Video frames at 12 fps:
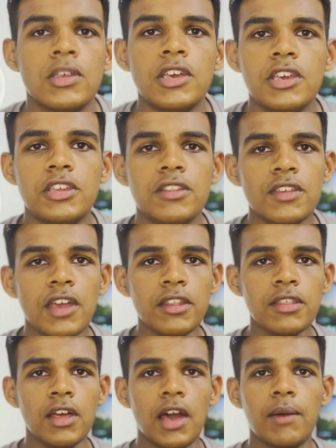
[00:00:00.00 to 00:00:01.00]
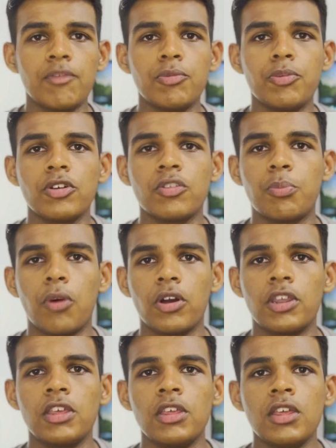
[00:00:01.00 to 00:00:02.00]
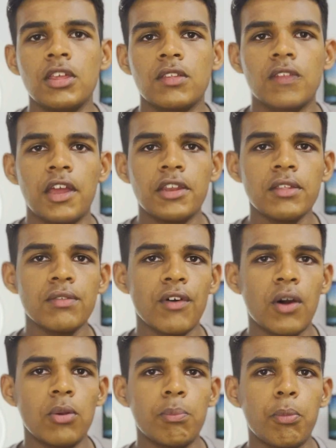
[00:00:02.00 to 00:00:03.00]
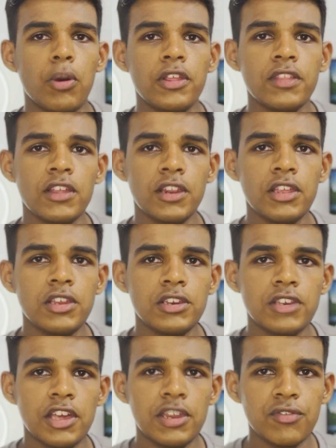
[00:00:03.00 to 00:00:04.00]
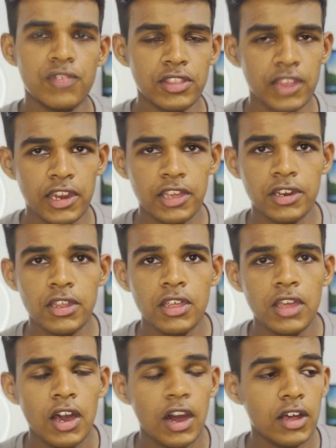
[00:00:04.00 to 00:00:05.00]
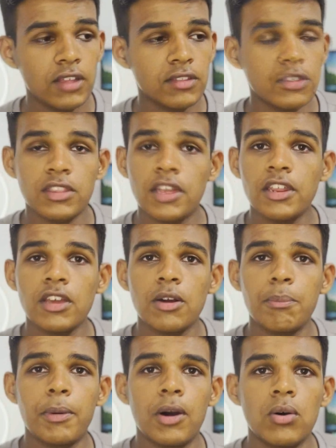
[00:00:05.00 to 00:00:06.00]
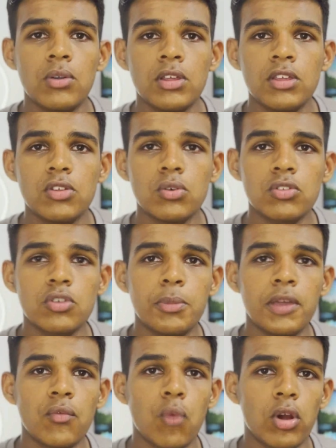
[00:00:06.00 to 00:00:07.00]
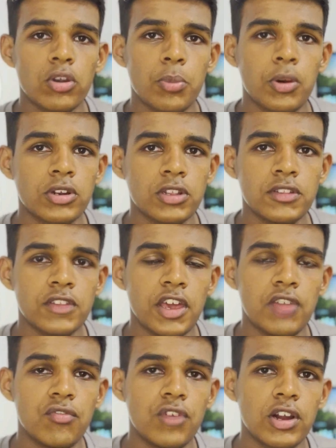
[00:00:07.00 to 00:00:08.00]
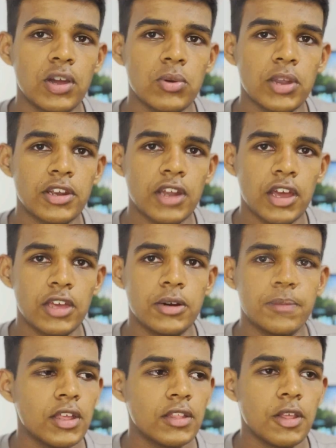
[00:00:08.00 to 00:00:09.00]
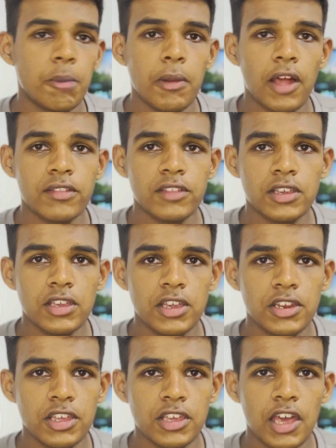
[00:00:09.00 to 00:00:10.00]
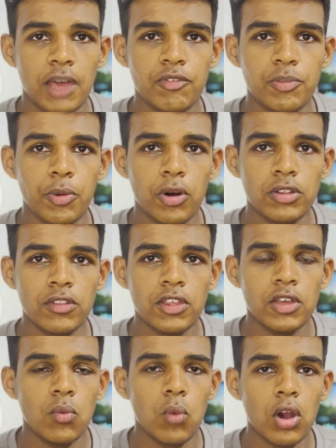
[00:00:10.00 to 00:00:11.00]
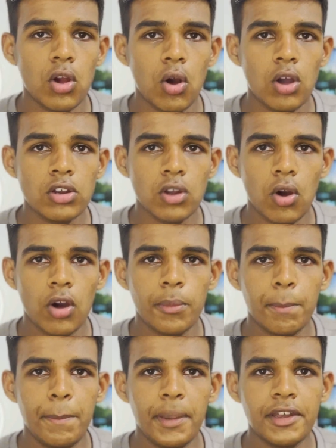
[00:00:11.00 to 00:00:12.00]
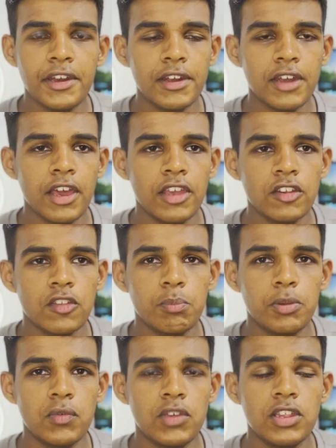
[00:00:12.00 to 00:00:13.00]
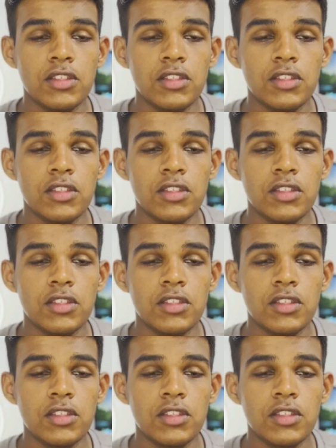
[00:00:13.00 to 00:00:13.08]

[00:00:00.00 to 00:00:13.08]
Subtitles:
Inside the amphipod's body, scientists found polyethylene terephthalate, a synthetic compound used to make water bottles and workout attire. The plastic-eating amphipods were caught on baited lines between